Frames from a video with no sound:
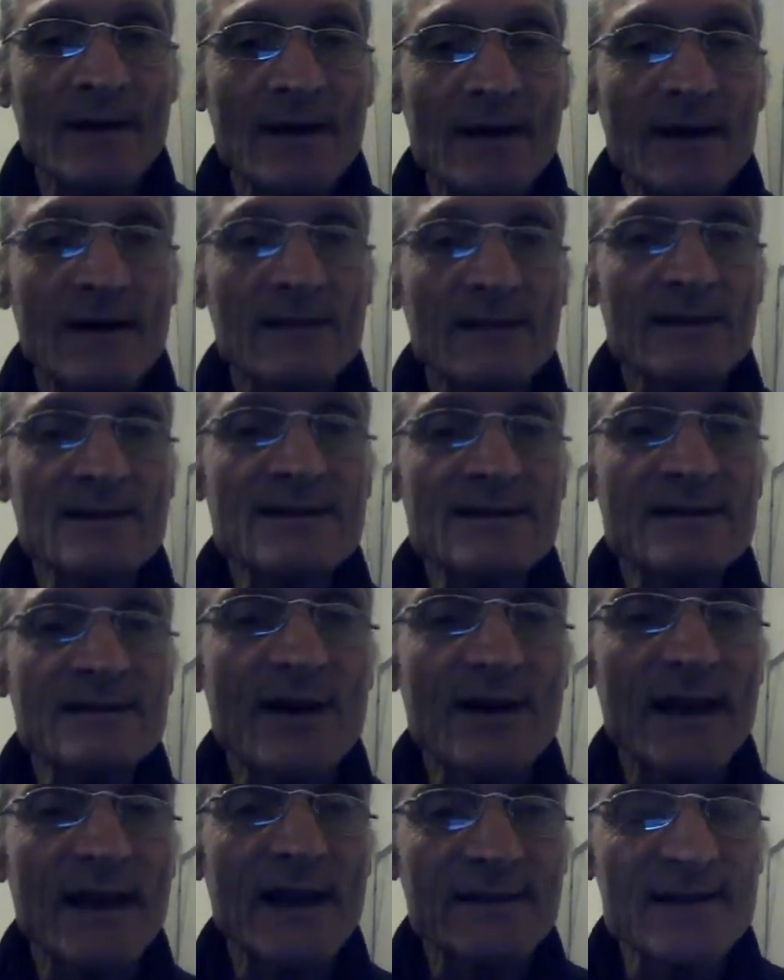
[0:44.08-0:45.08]
Let's
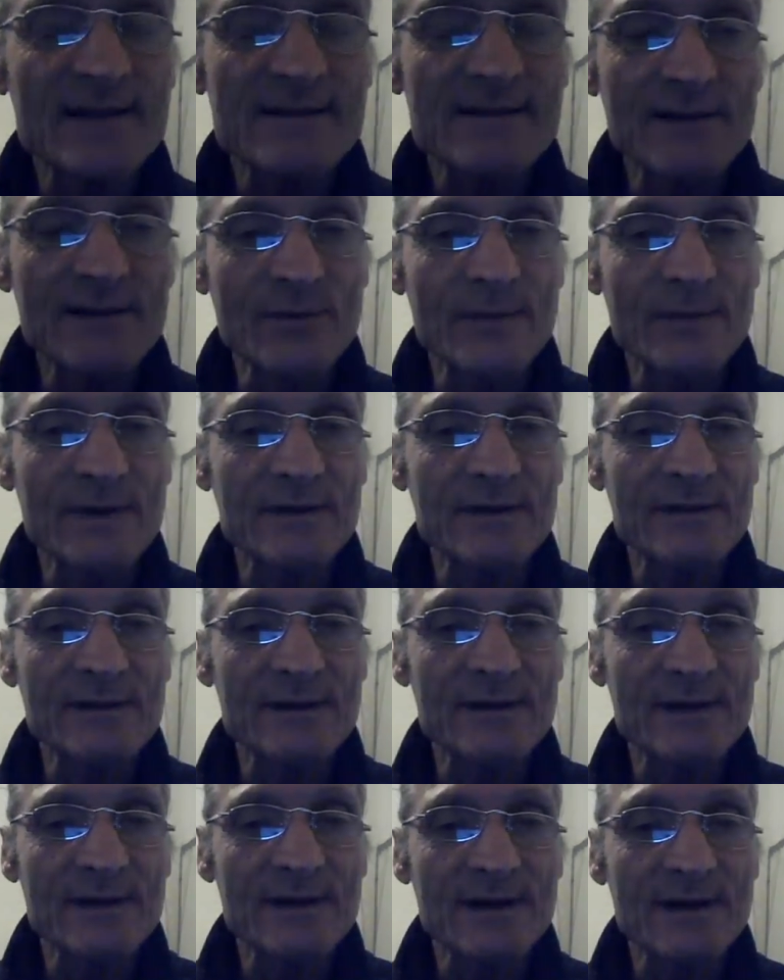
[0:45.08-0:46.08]
look at this a little bit
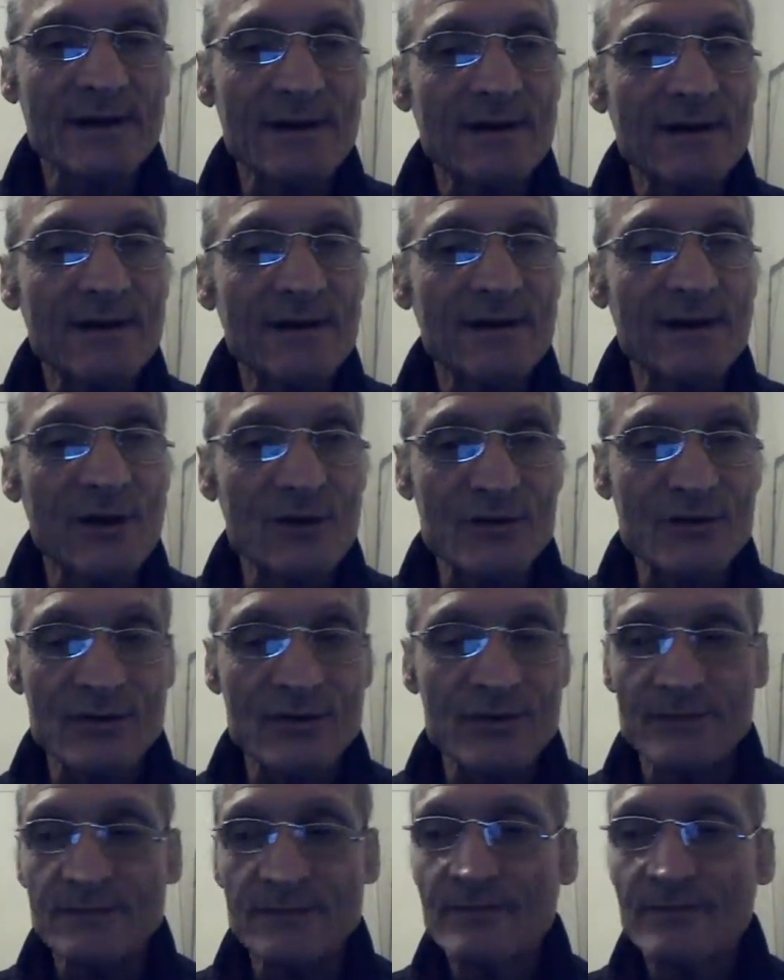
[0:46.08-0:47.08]

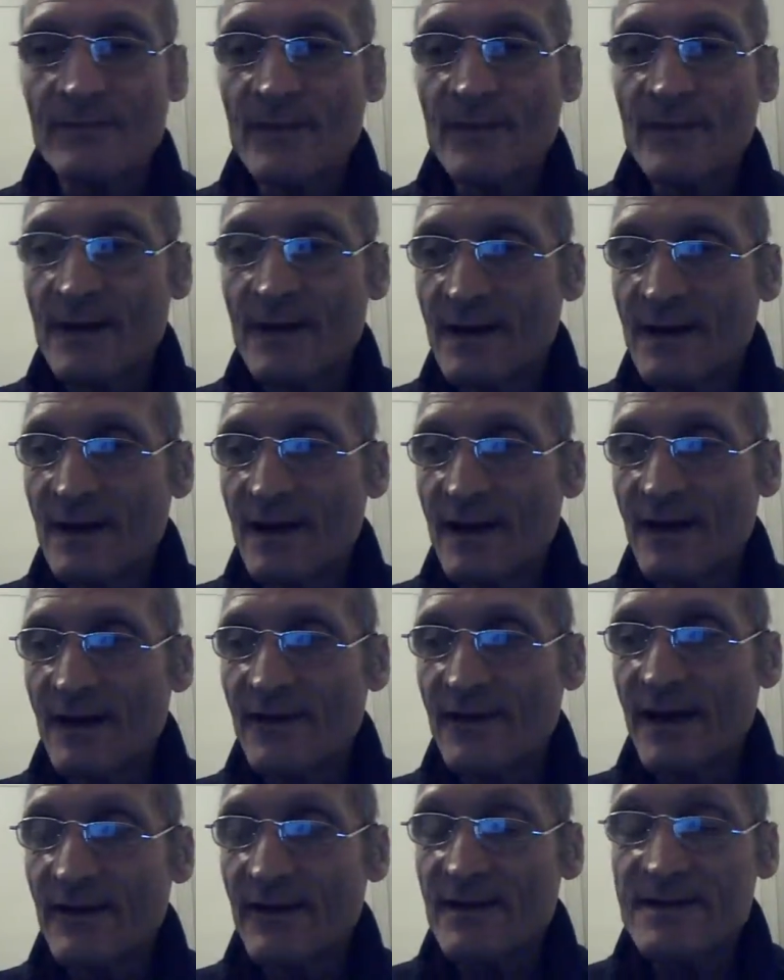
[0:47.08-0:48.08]
closer.
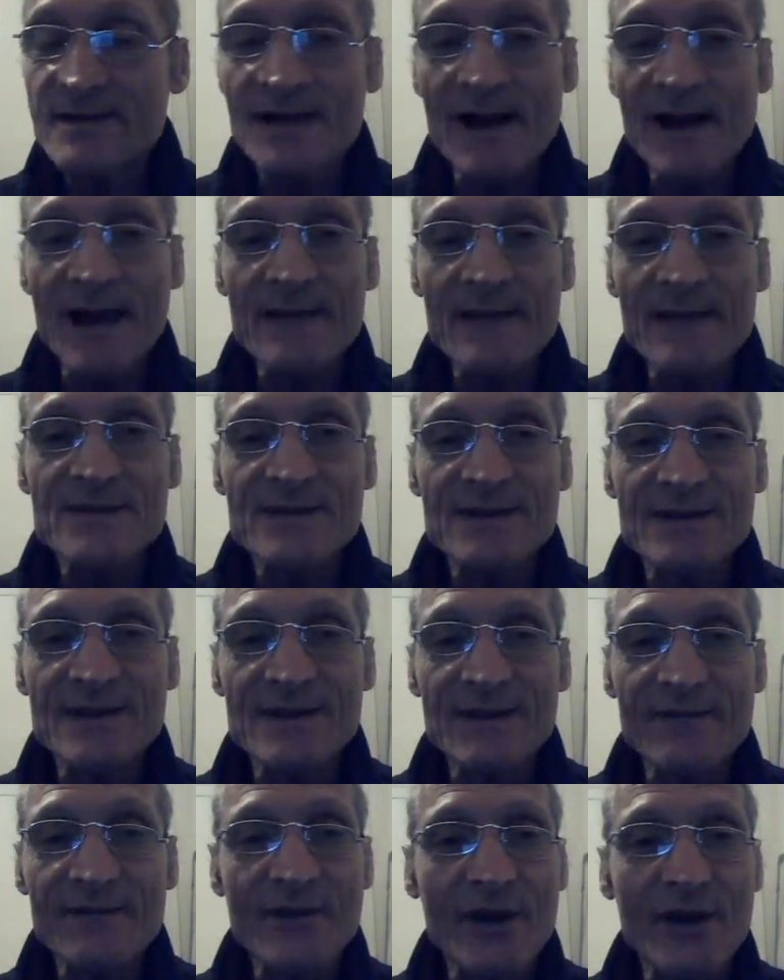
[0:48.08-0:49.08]
Now, the times,
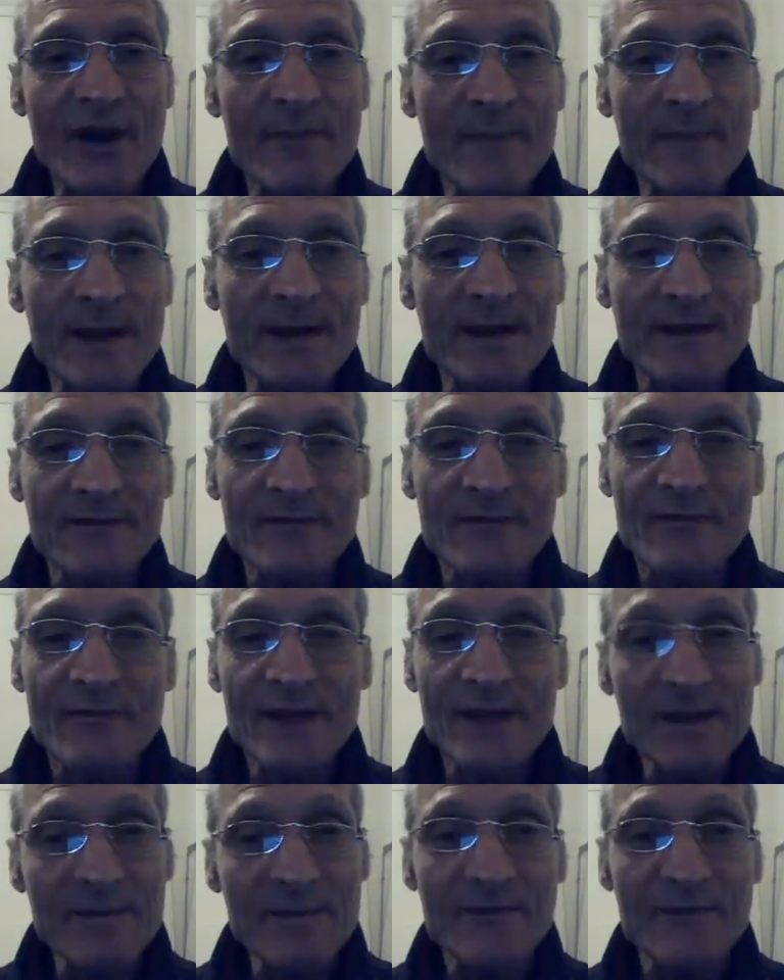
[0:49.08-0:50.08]
if there are many,
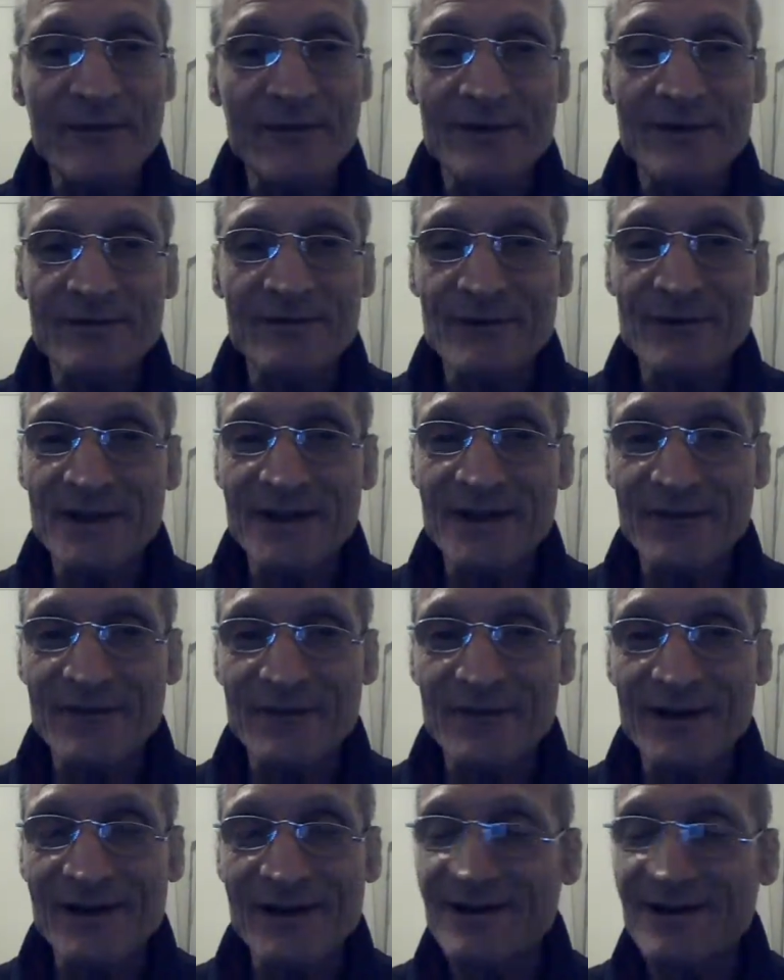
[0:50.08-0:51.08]
forgive me for
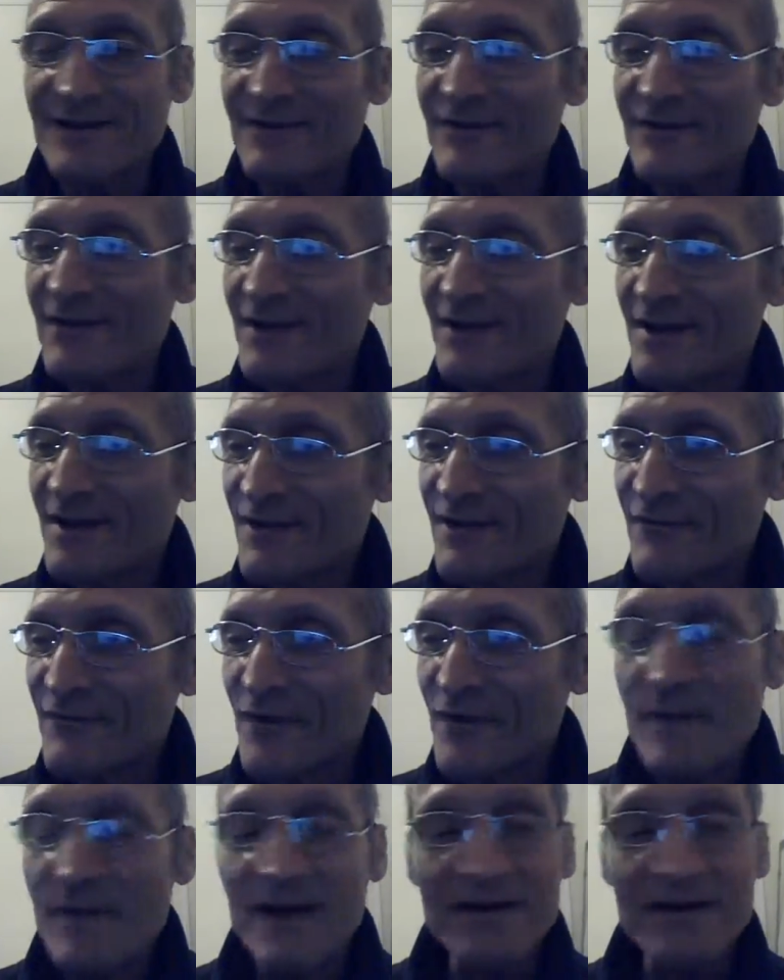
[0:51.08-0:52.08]
reading
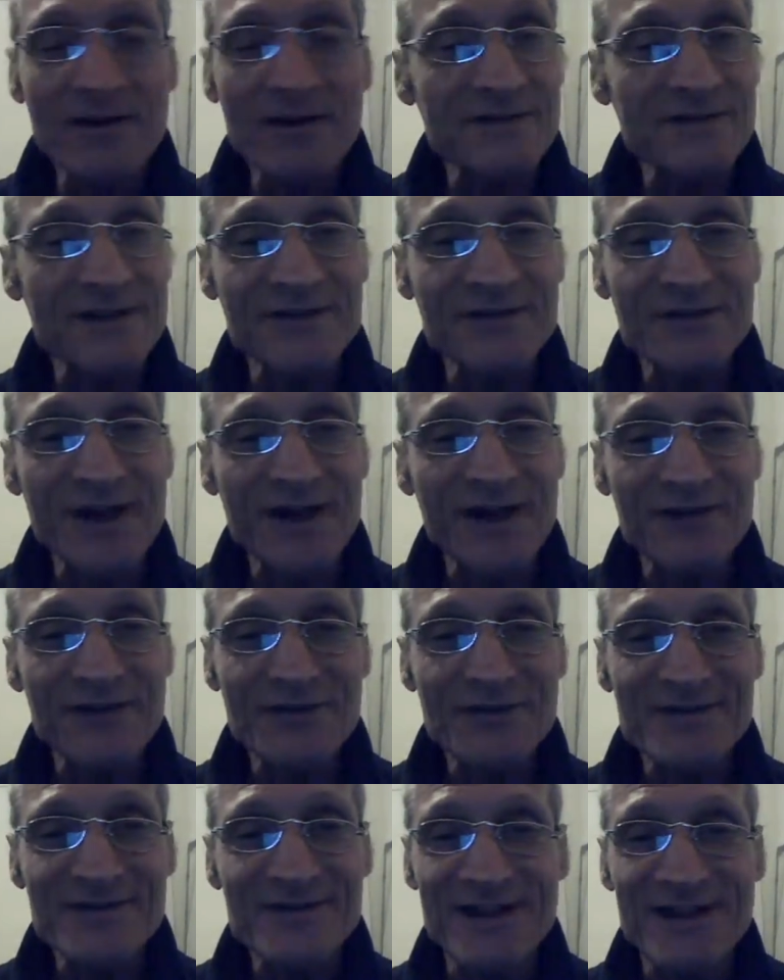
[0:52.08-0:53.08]
from my notes. I tried to
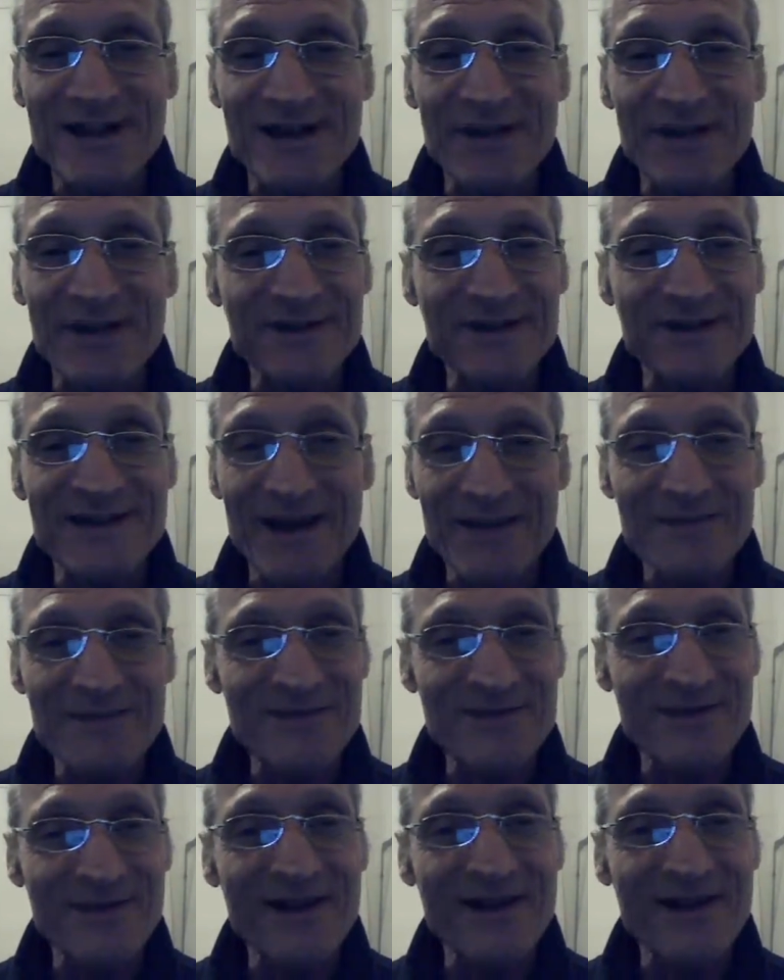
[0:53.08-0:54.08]
do this a couple of
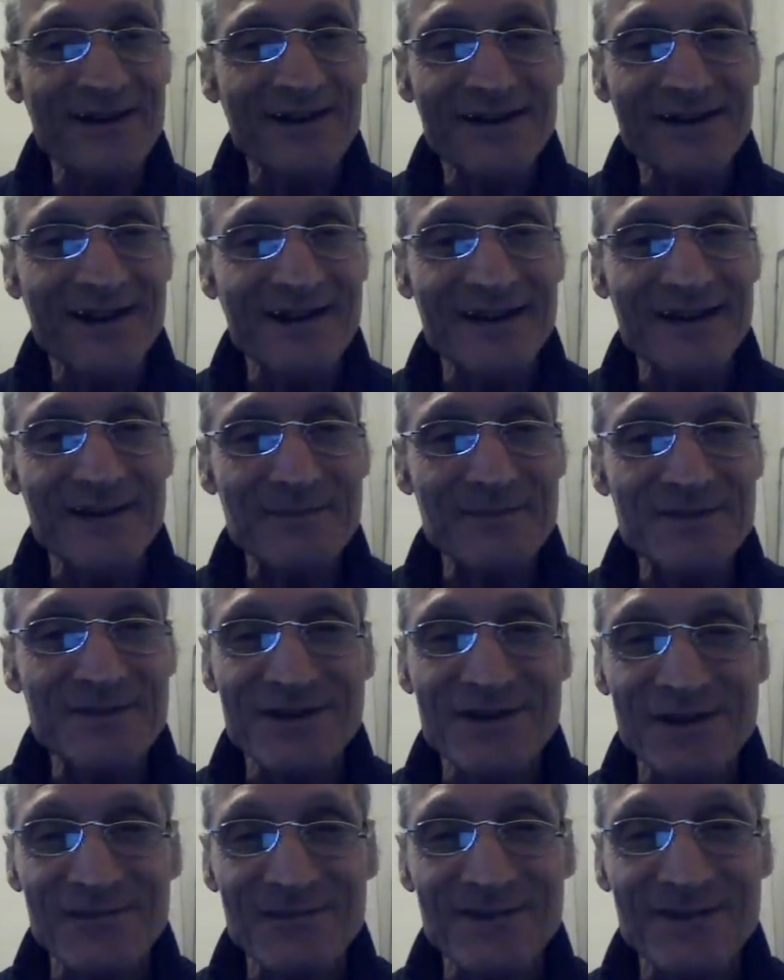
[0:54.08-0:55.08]
times without it, and I kept
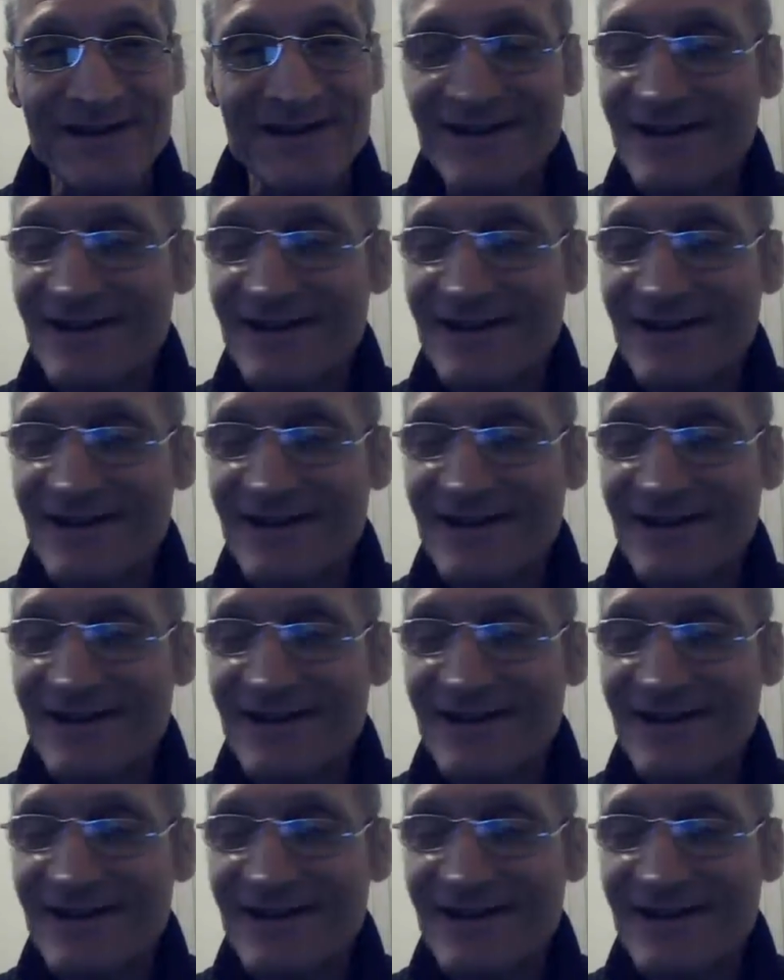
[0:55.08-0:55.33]
stumbling.